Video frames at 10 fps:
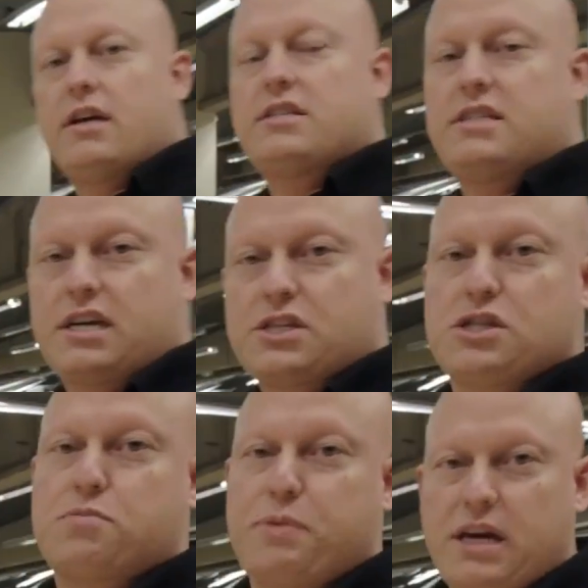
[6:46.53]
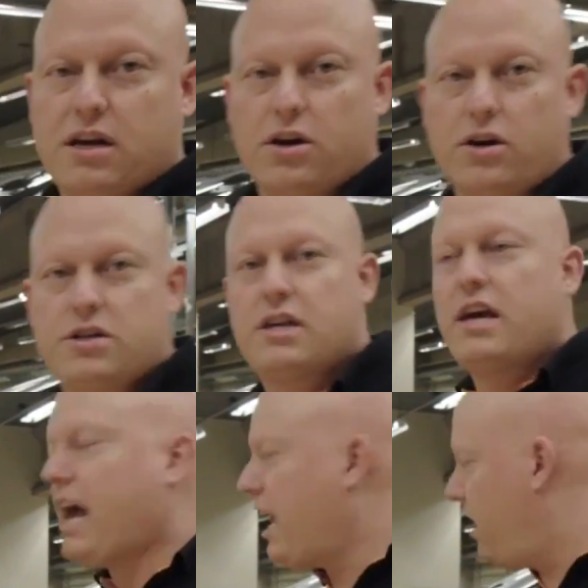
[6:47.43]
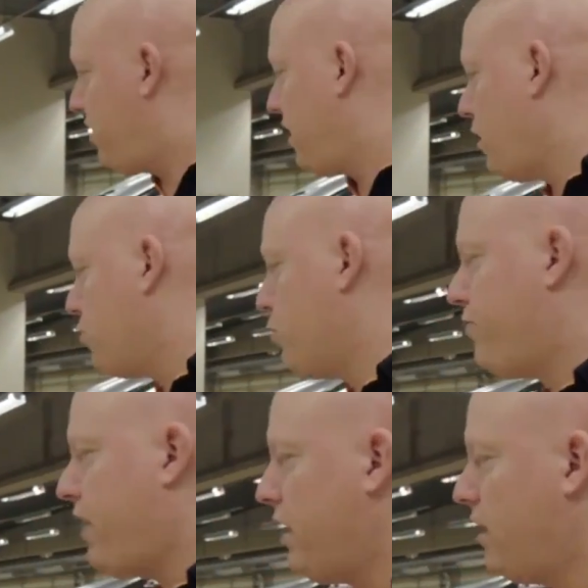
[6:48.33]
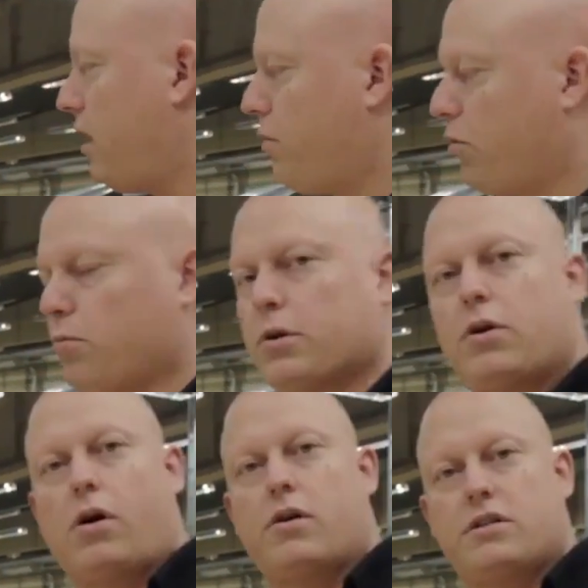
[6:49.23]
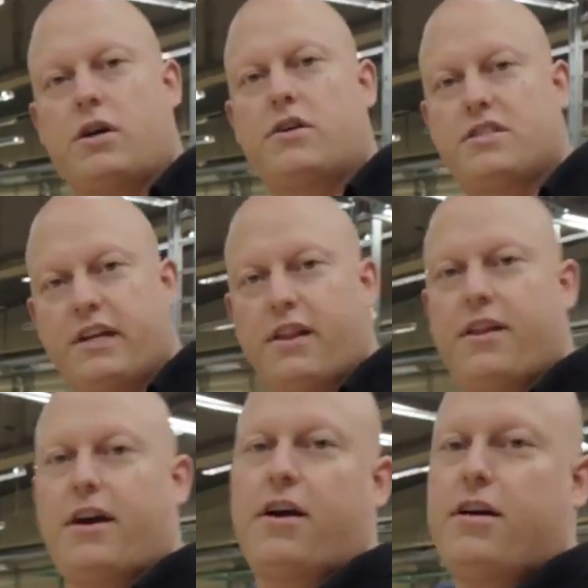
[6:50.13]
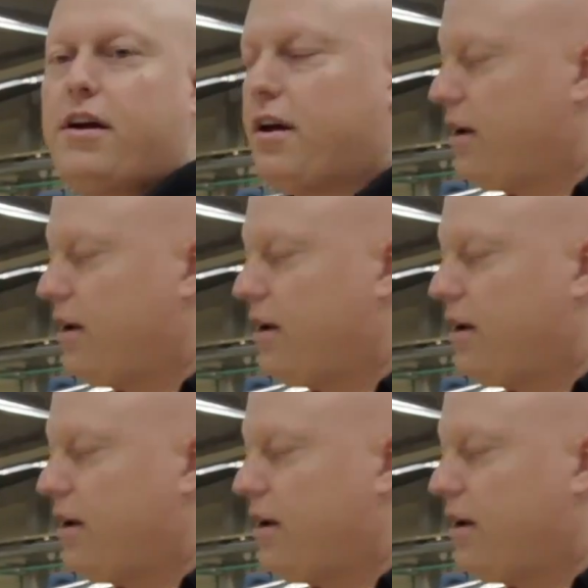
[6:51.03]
6 speakers, anything that you would find in our normal cars are still there,